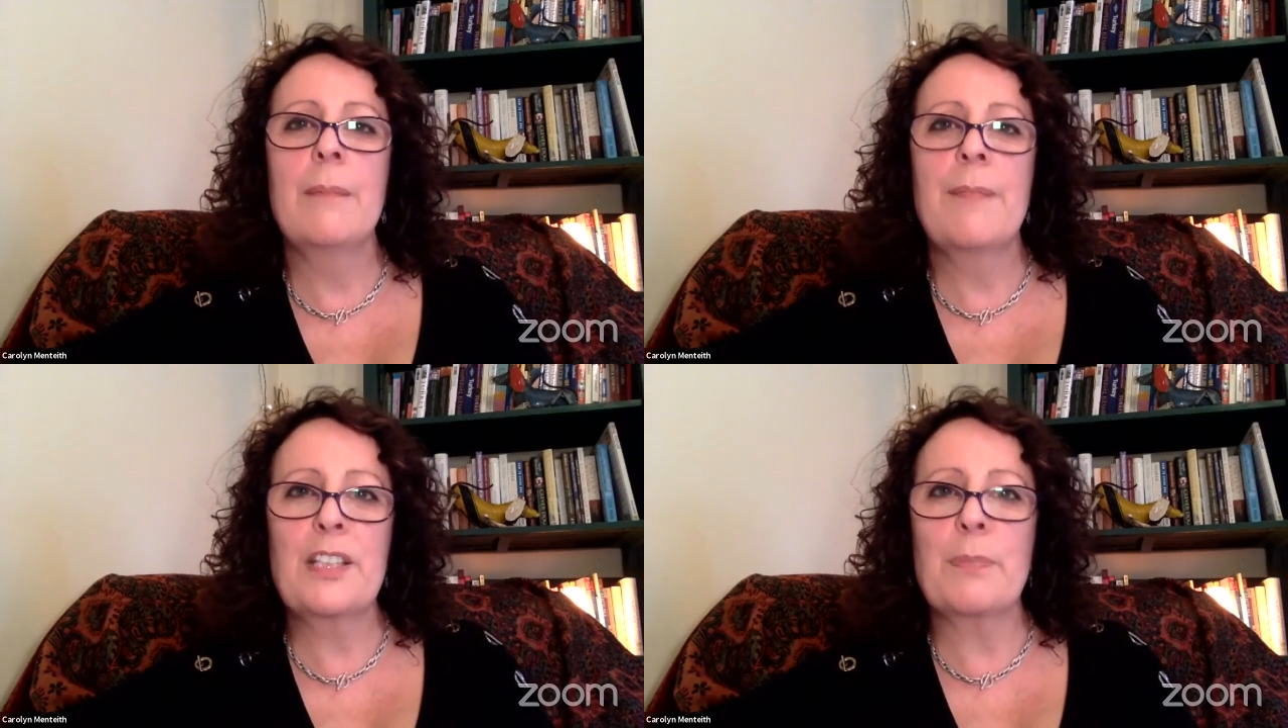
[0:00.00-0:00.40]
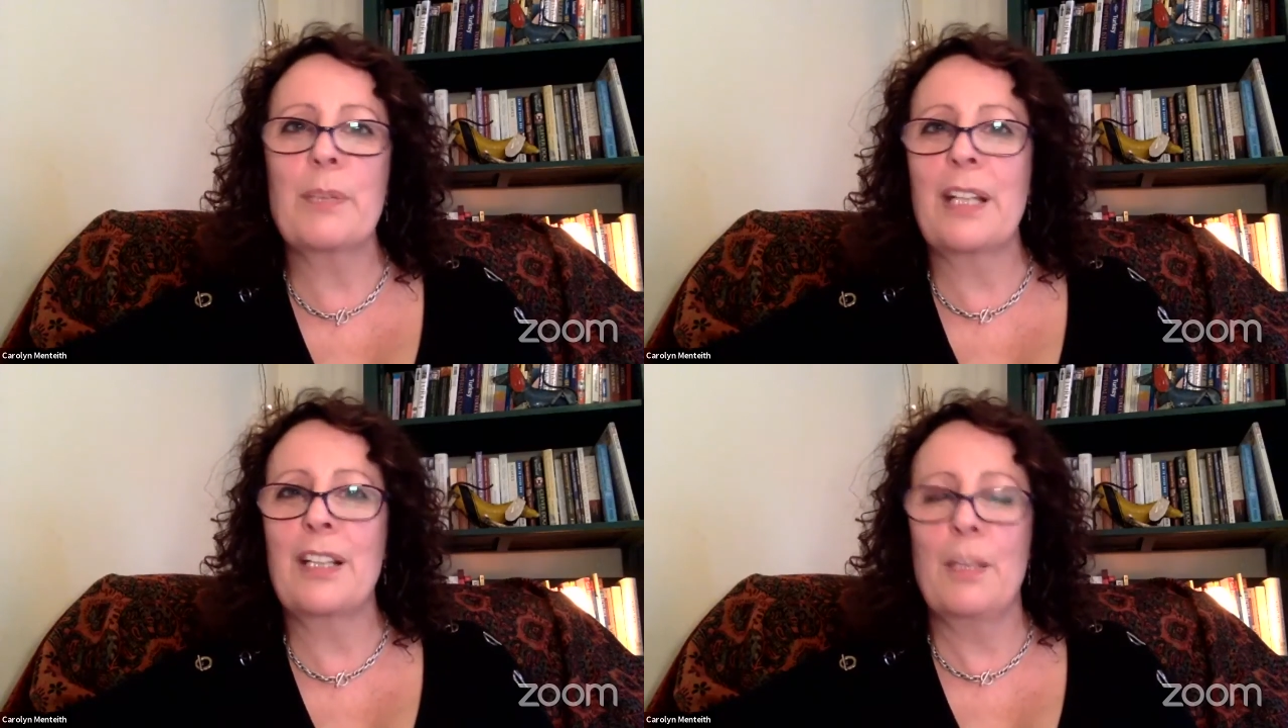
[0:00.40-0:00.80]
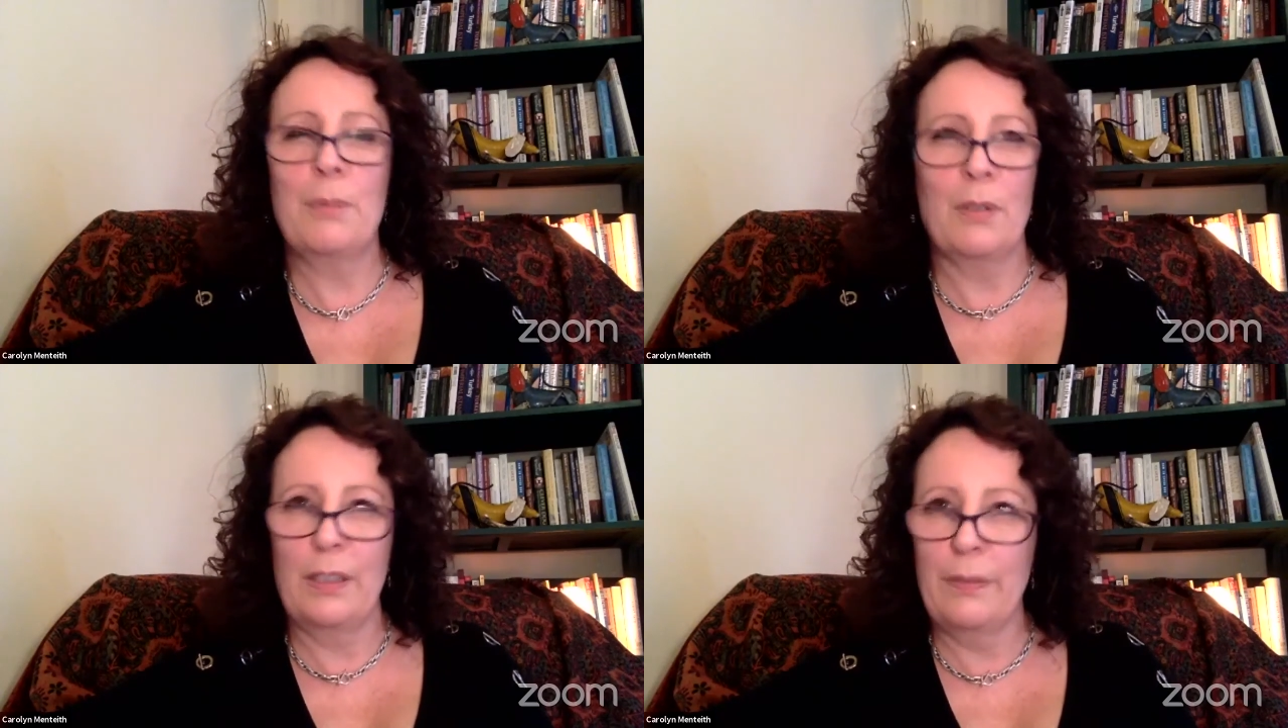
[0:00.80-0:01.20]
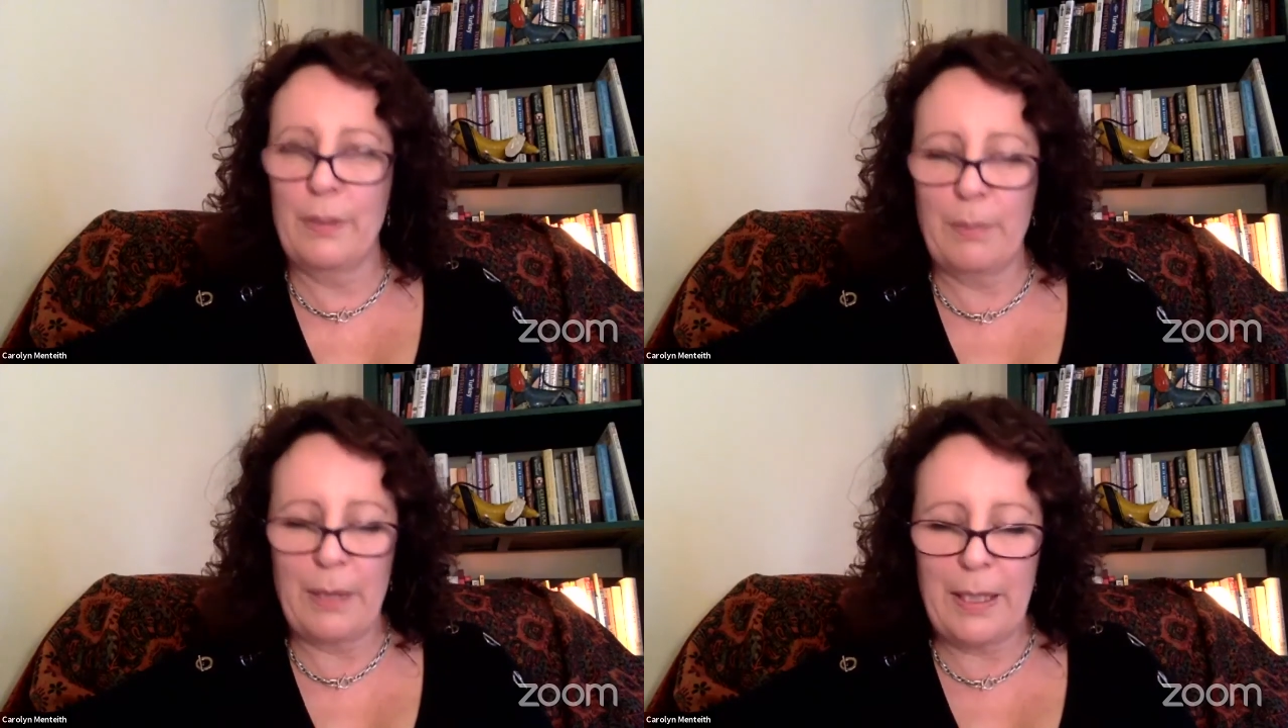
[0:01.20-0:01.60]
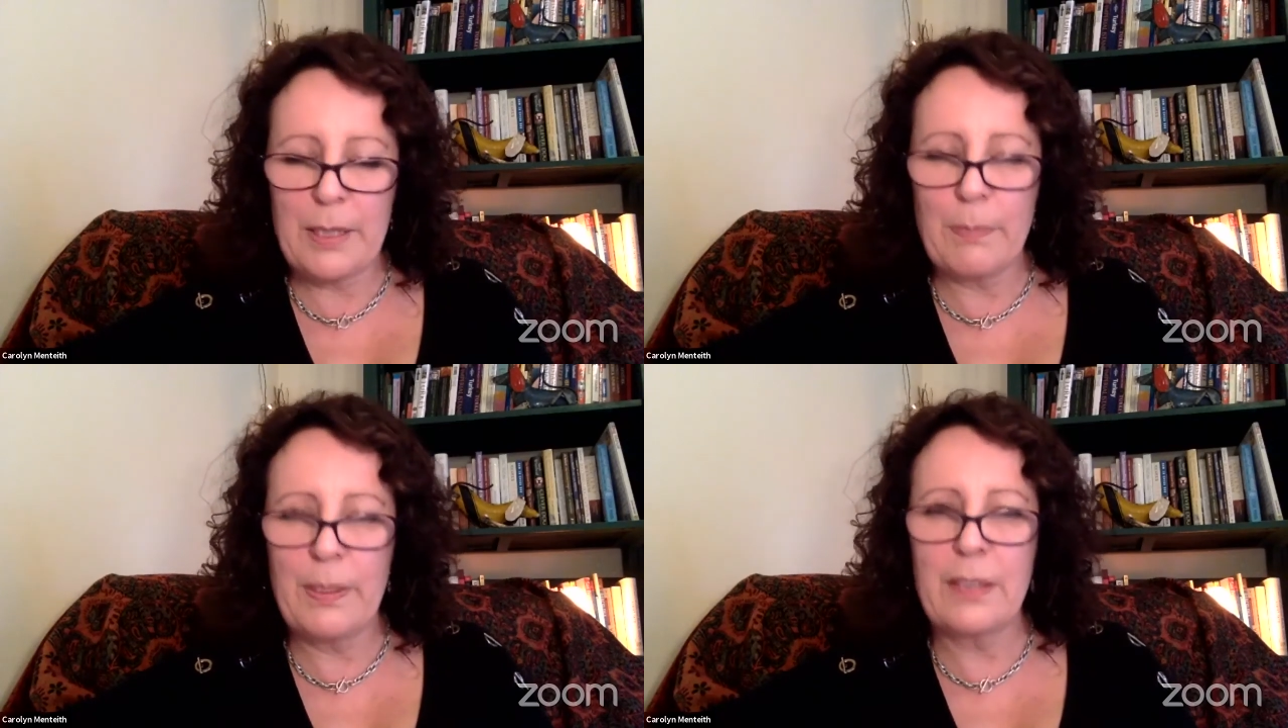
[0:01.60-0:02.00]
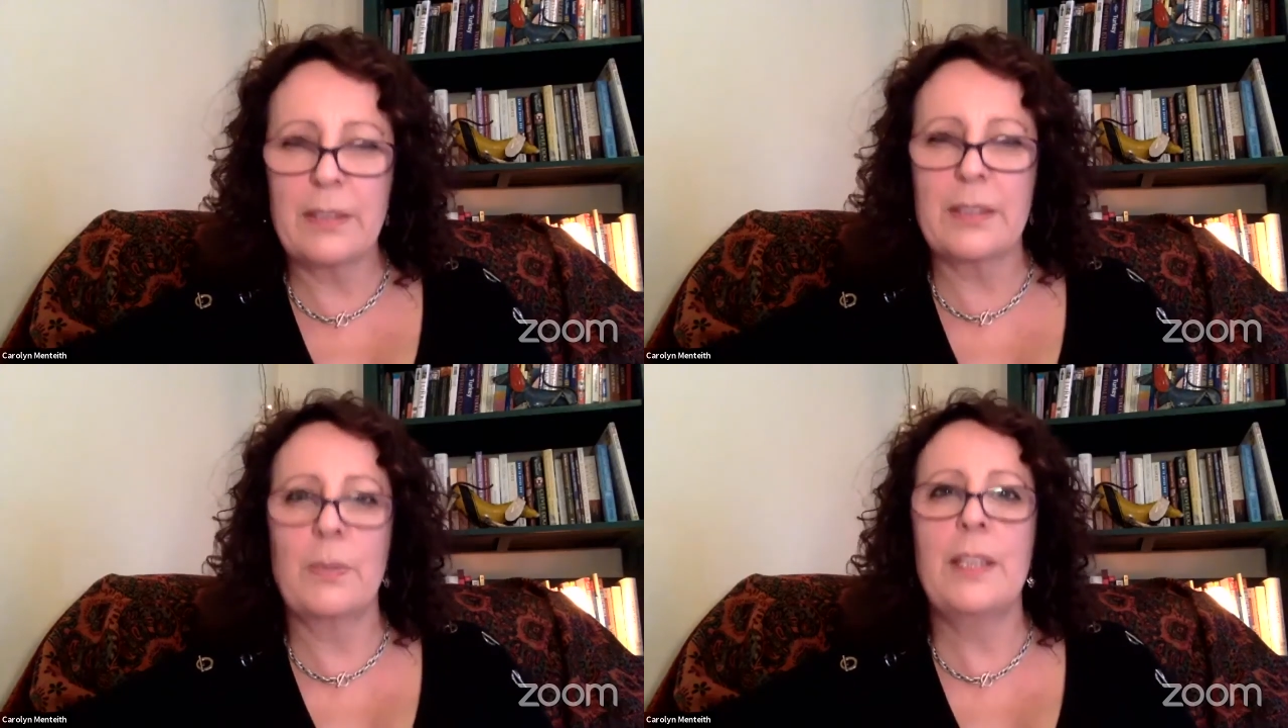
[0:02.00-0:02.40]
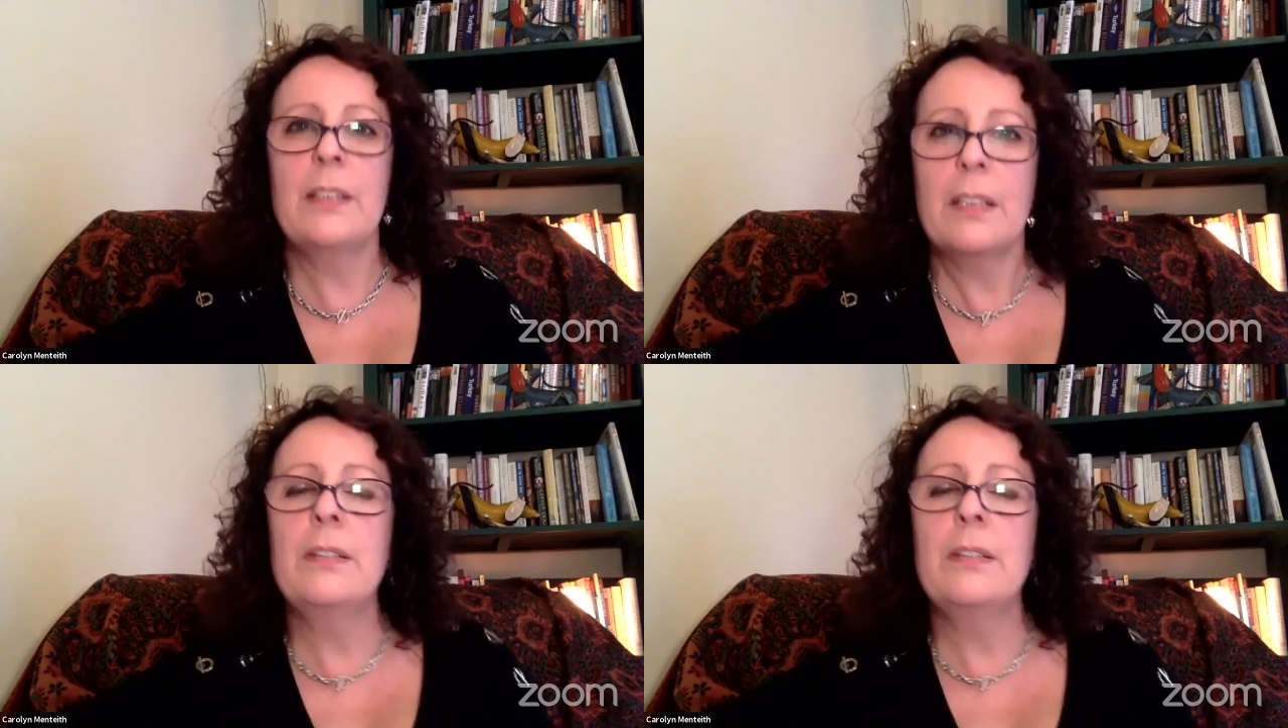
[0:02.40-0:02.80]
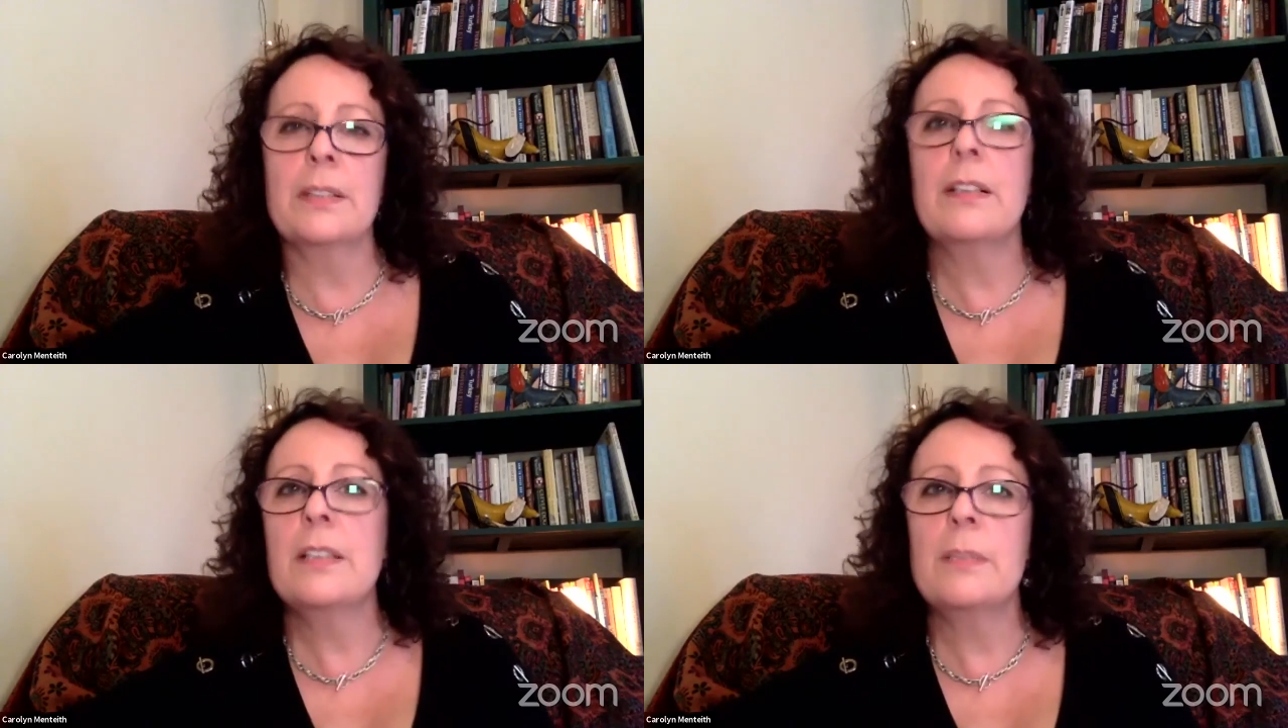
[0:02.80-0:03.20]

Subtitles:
They're springing up all over the place because we know there's going to